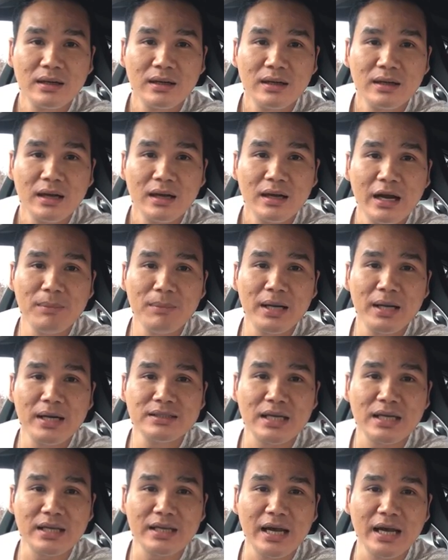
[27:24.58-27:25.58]
Everybody
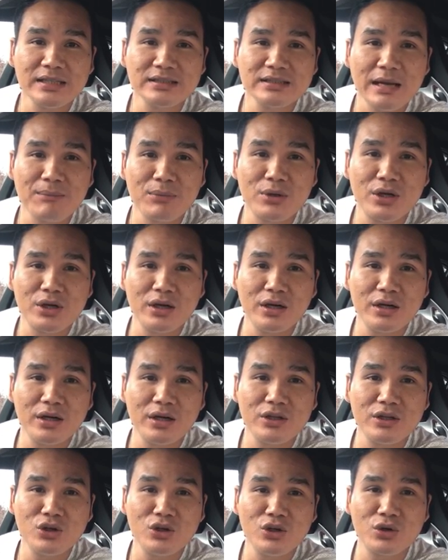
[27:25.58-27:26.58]
said yes, I'm good.
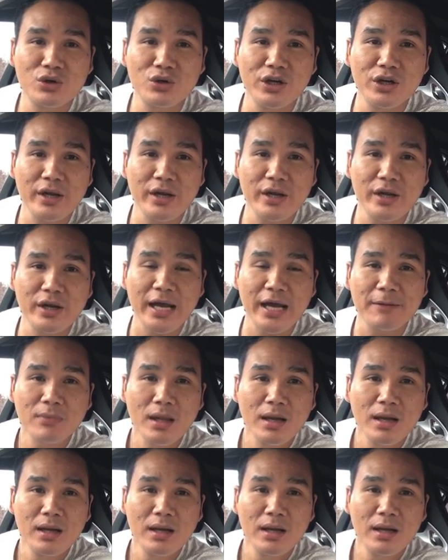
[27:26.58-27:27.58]
You good? Okay.
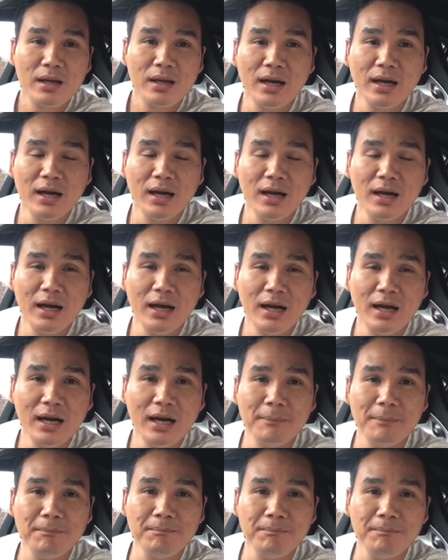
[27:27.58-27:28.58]

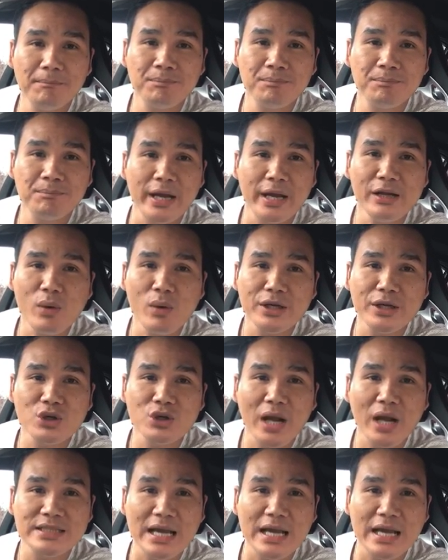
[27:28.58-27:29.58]
So anyways, you
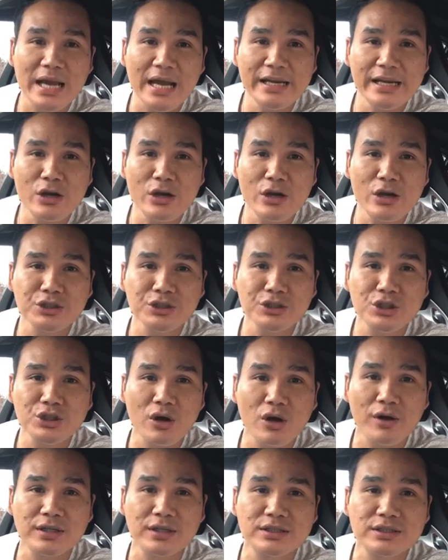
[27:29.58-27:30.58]
guys, any question
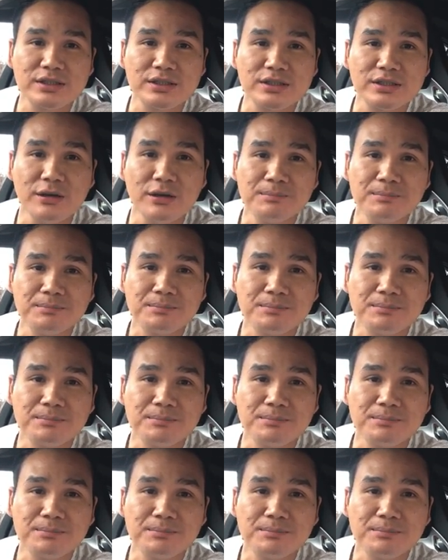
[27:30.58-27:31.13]
on this deal?